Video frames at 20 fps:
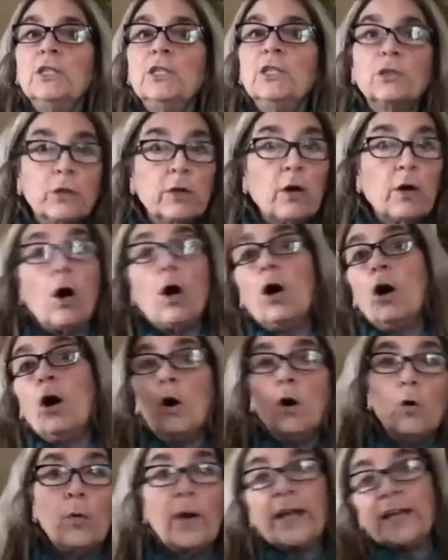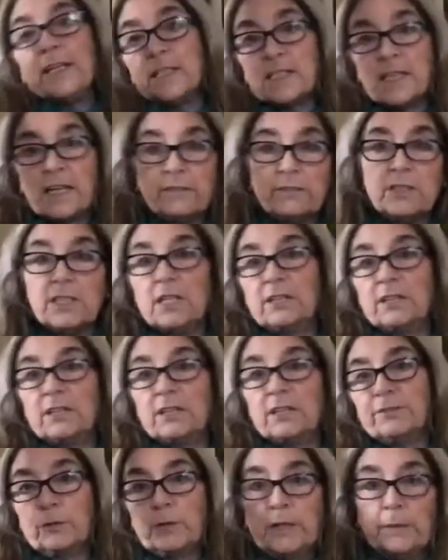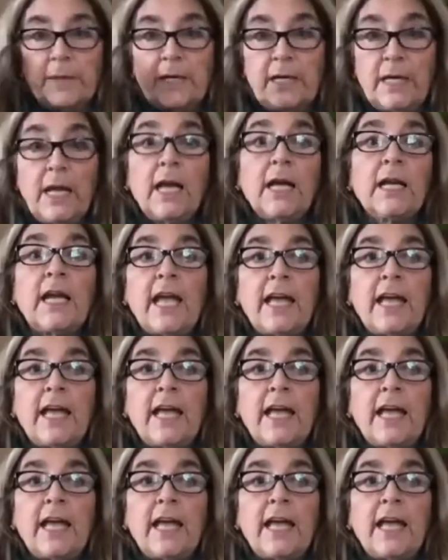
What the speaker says: So I always have stuff around my neck,